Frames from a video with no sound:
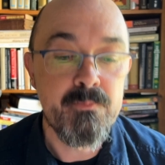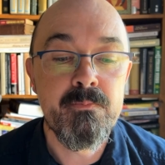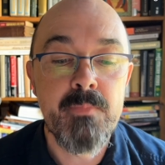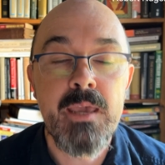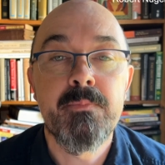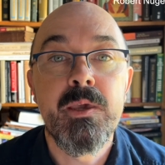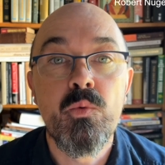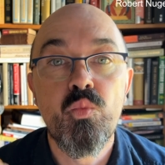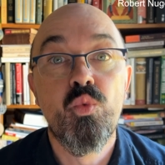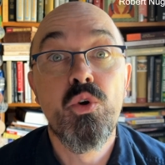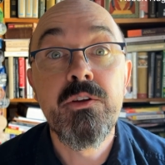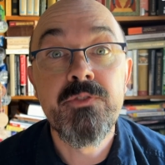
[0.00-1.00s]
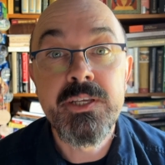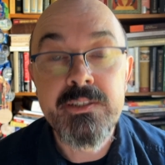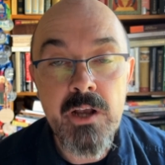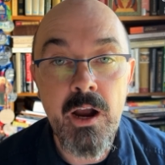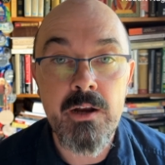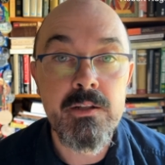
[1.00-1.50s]
Maybe one of these
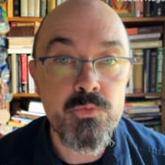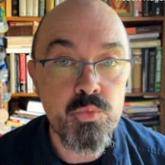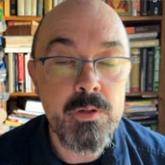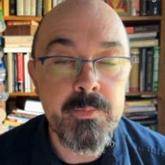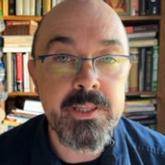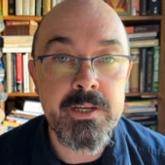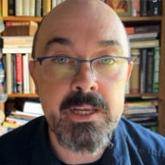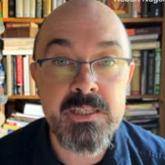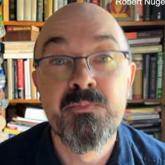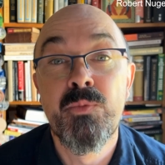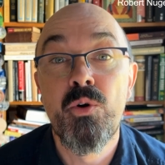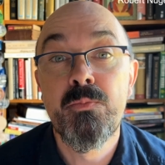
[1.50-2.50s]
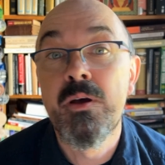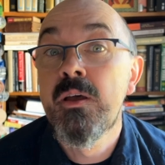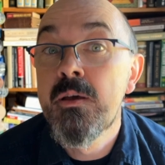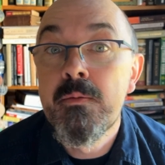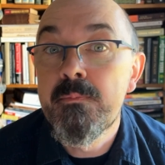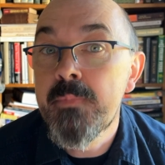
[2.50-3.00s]
cardinals will be the next pope.
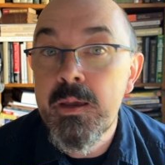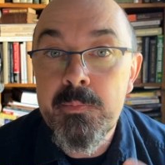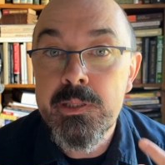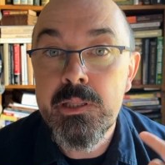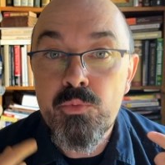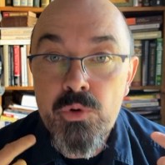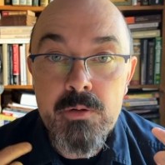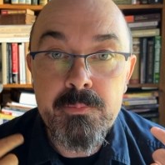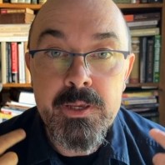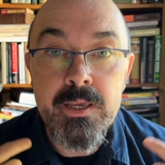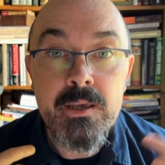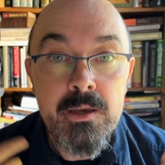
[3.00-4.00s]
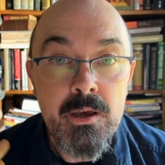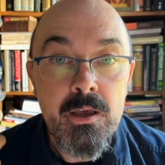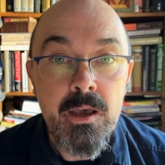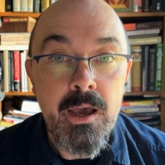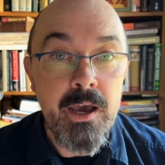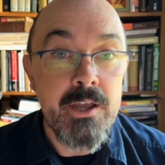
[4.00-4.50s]
Maybe there will be
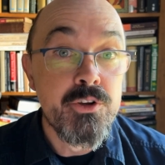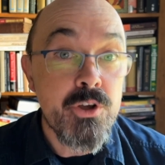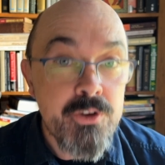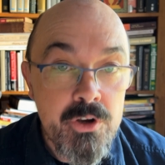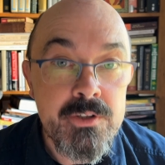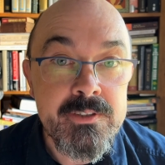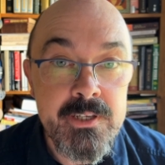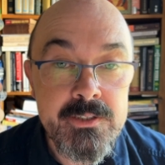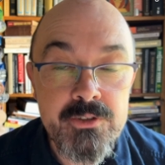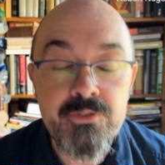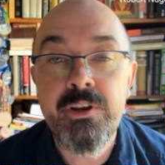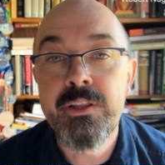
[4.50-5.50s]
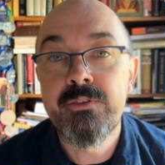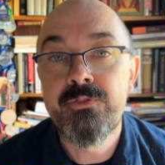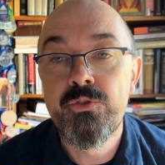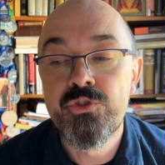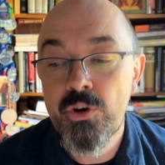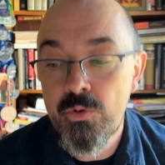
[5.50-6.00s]
another consistory in the
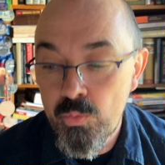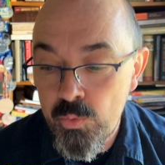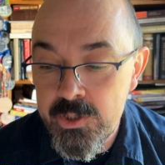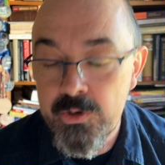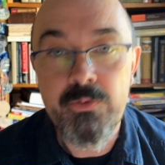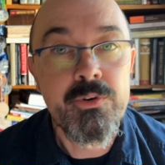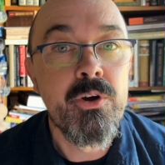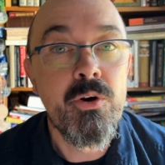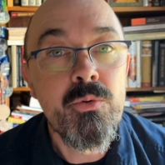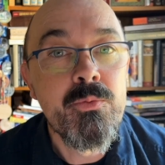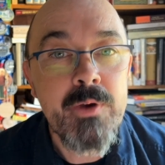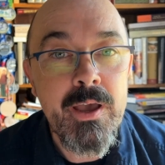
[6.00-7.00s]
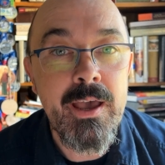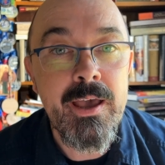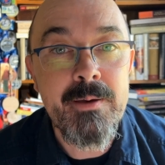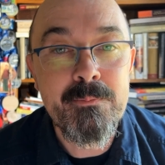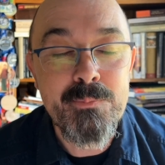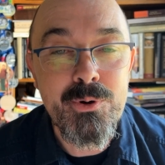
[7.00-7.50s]
future. We don't know.
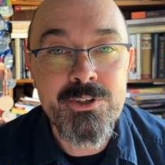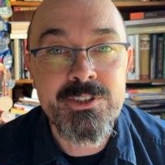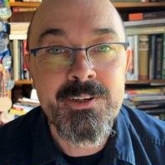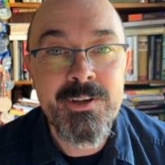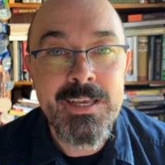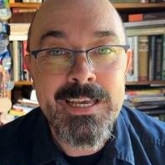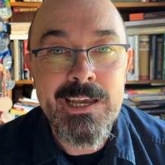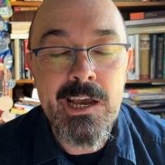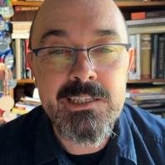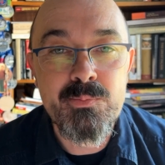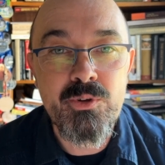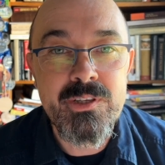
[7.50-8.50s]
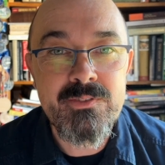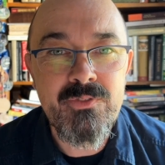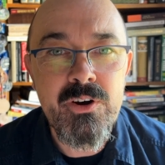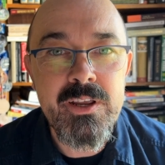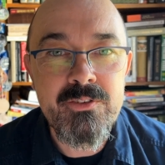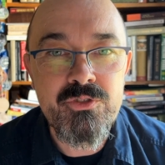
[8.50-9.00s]
But I suppose it's
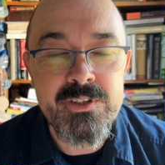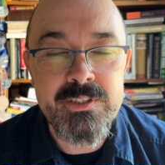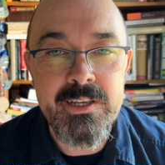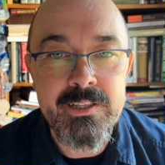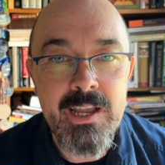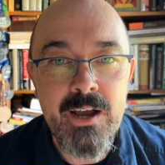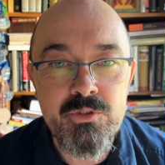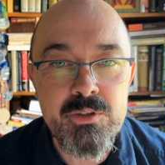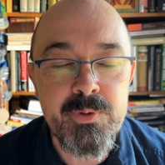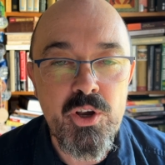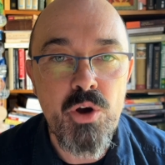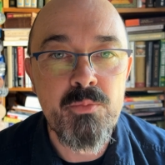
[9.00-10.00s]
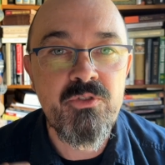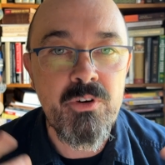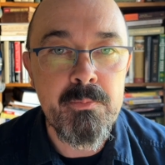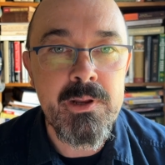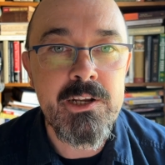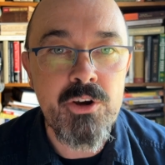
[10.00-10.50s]
very interesting now to become
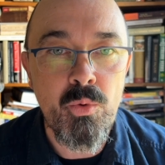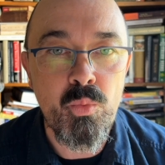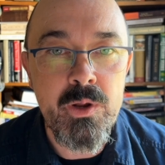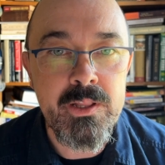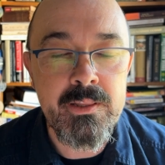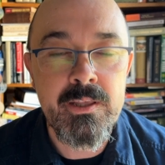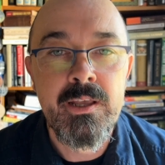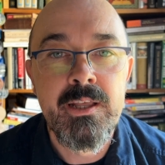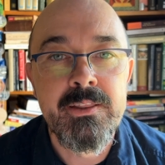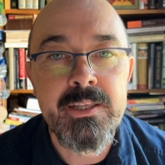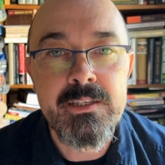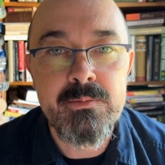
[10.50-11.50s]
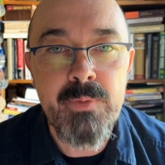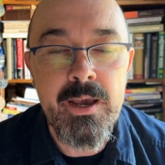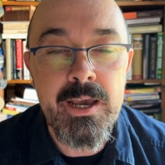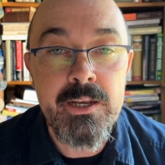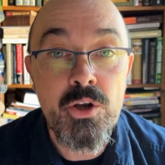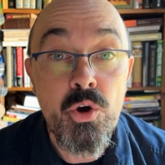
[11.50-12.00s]
familiar with these
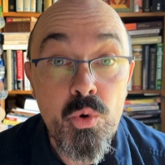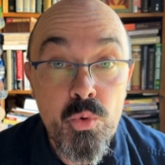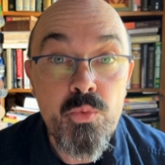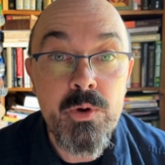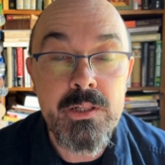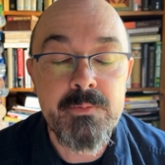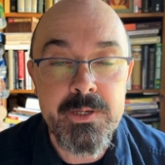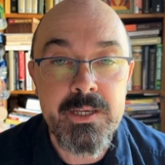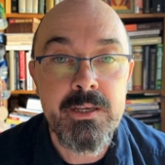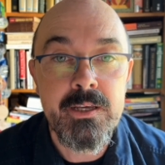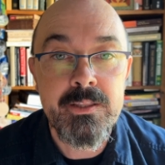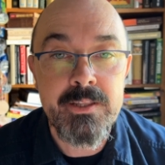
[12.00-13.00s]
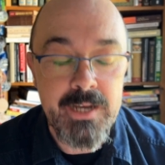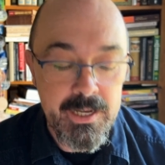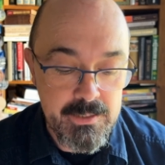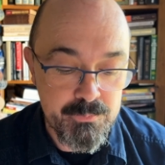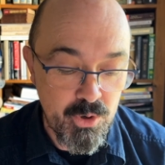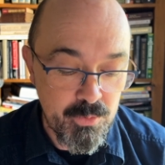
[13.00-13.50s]
men who will be the
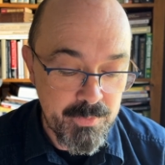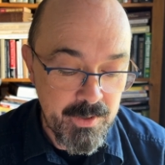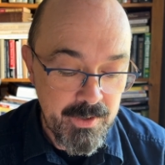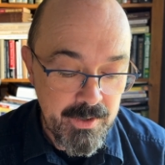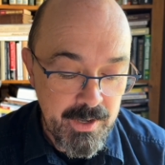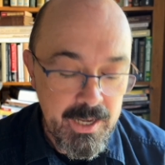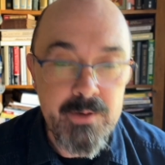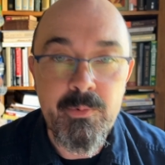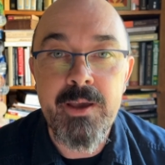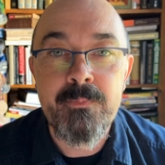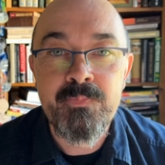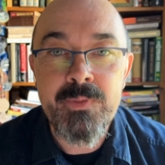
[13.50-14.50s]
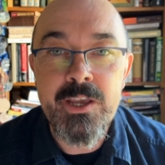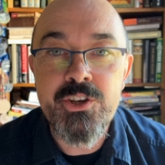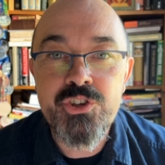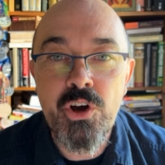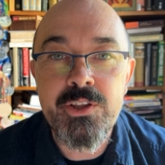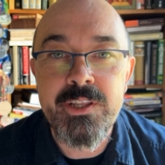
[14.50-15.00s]
next pope. Anyway,
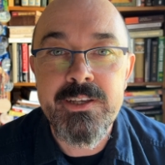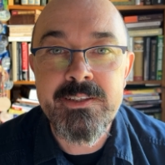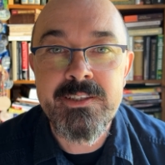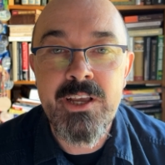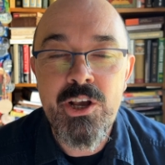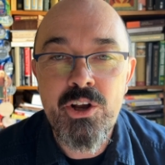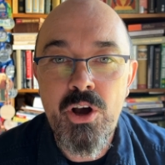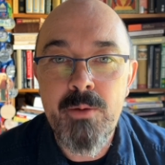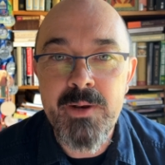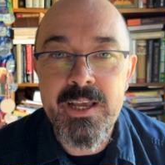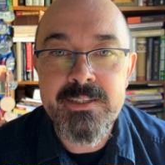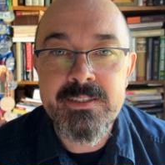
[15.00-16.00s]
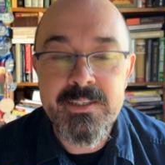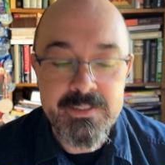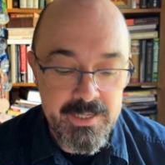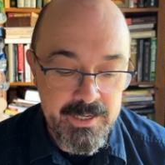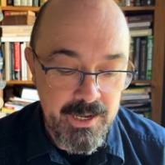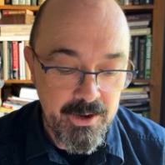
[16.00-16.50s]
enjoy this. God bless.
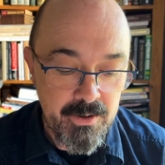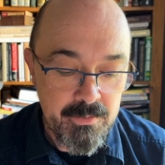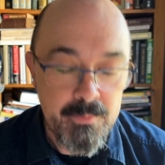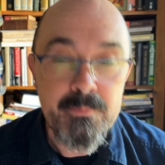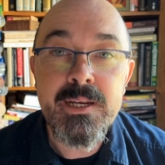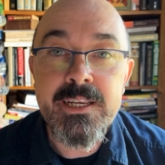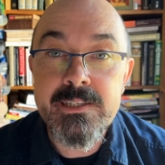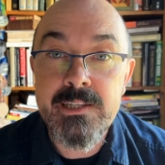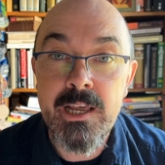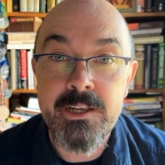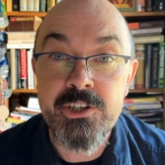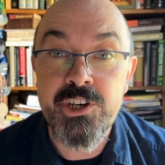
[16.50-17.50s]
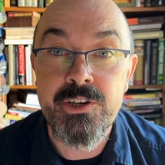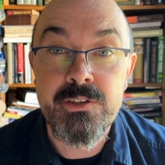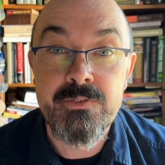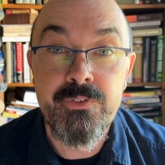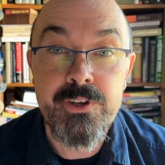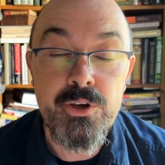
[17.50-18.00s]
Take care. Please like and share this
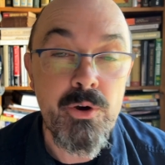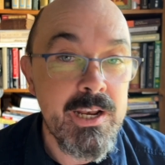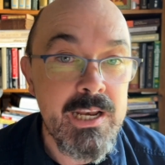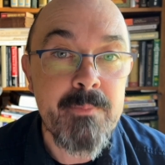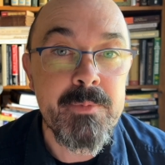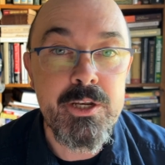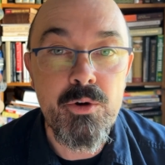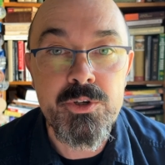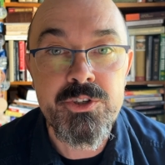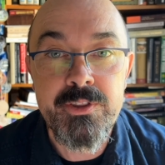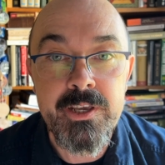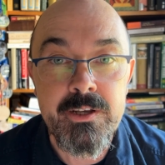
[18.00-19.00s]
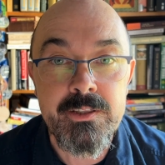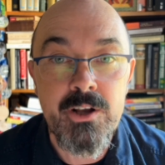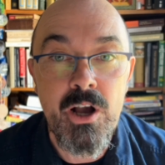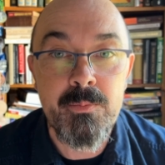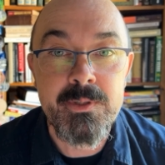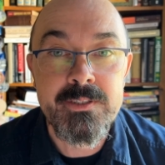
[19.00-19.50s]
video and let me know what you think in the
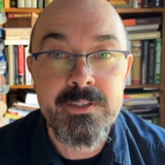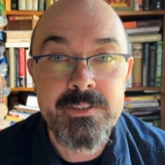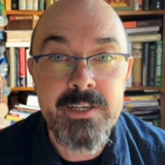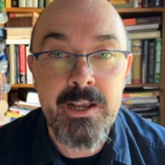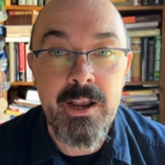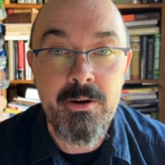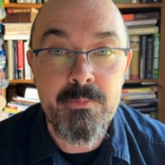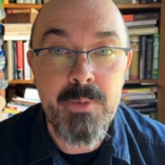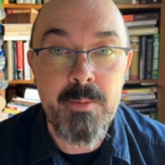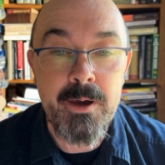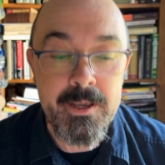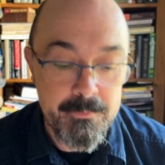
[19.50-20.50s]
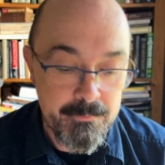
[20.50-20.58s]
comments. Take care. Bye-bye.